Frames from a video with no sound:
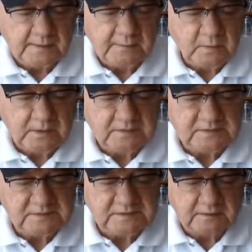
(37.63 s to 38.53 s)
Number
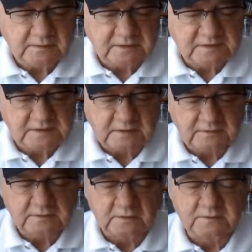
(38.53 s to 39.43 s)
one, Celtic
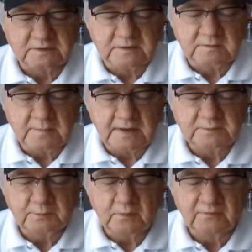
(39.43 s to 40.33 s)
Sealster, is the
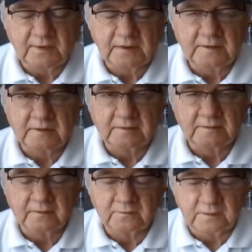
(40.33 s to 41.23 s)
pace profile leader
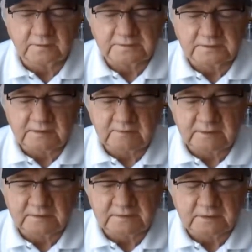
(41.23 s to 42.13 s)
in this field this
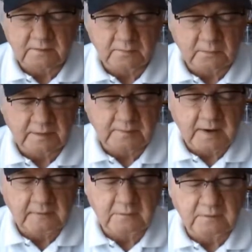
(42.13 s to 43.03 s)
evening. Has hit the board in
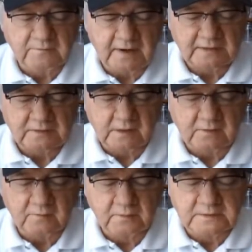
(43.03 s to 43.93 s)
power run fashion
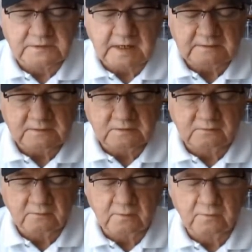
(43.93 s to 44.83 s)
in three
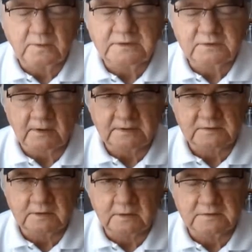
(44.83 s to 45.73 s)
straight
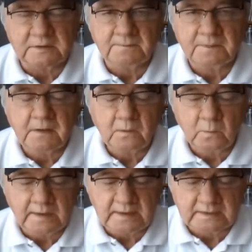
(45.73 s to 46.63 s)
starts,
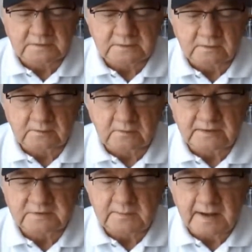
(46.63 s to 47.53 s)
winning in his third
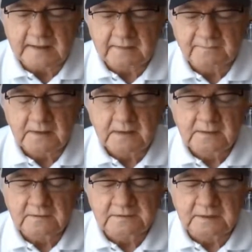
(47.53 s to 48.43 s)
race back.
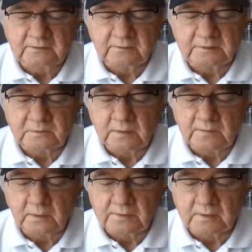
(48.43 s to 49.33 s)
This entry has won
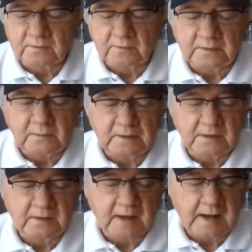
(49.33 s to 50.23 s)
more than
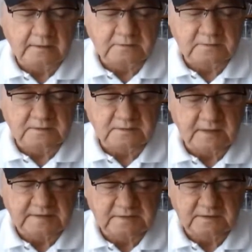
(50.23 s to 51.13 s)
$3,100 in his
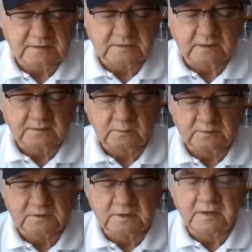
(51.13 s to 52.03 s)
last six starts,
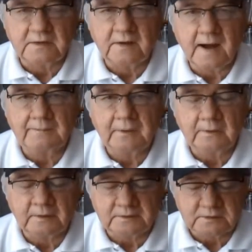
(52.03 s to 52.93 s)
which is the top
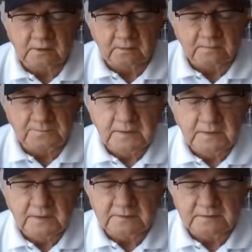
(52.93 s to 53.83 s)
earnings total
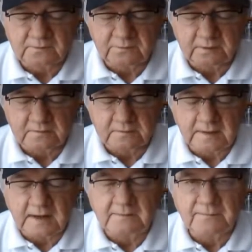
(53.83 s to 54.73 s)
in this field
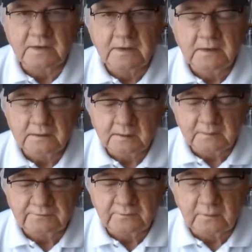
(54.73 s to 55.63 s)
tonight.
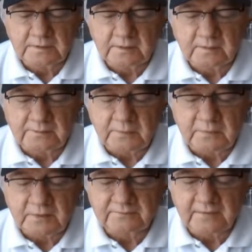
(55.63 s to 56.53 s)
Number four, Another
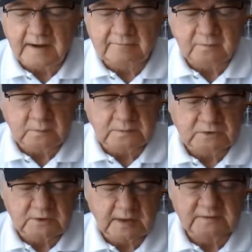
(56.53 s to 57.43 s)
Beauty, of 5-1
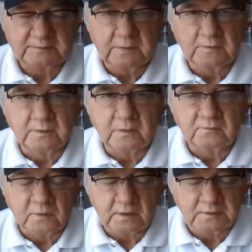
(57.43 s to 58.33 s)
shot, is both the
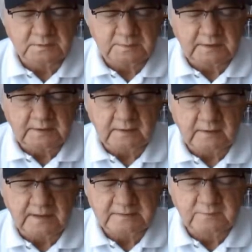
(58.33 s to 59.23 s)
overall speed and
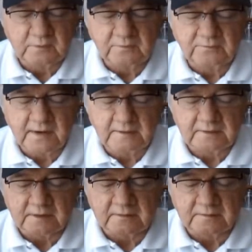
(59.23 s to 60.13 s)
class profile
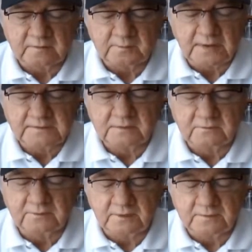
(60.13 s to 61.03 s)
leader in this
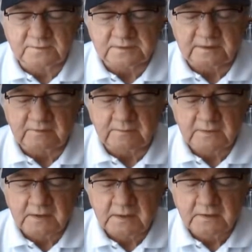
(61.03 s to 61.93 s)
pacing field this evening.
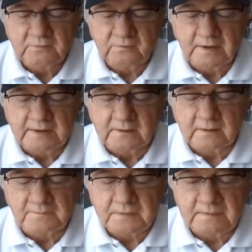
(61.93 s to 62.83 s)

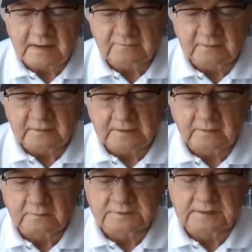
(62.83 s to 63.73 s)
Trainer David
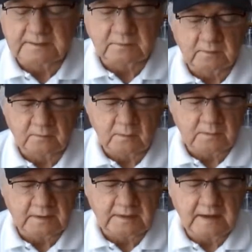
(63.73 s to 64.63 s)
Little will set him
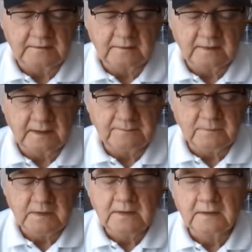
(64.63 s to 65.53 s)
rolling gate
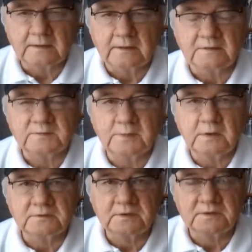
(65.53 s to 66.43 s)
tonight. Little has
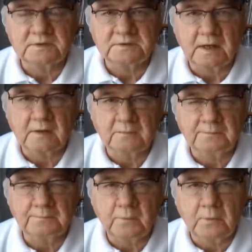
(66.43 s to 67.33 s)
posted a stellar
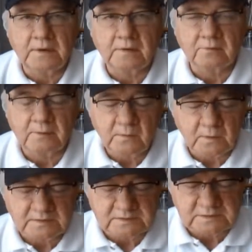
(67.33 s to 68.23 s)

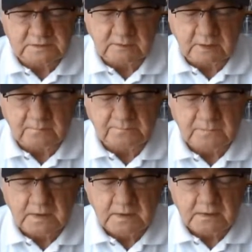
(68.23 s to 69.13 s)
0.310
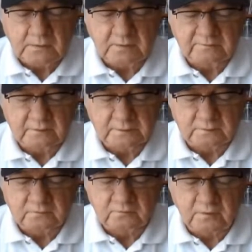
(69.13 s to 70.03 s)

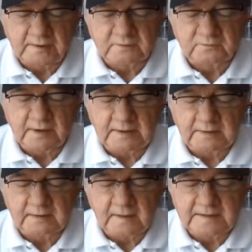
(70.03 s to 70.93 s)
universal trainer's
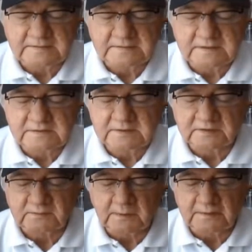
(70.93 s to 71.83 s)
rating in the last
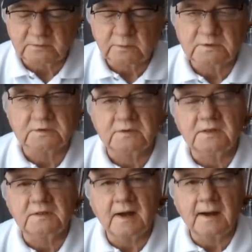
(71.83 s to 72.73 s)
6 months, which is
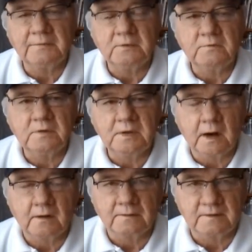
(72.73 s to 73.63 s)
the top
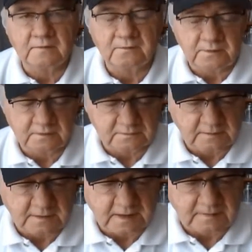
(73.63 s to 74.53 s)
UTR in this field
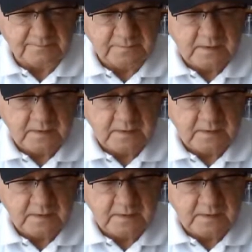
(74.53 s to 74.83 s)
tonight.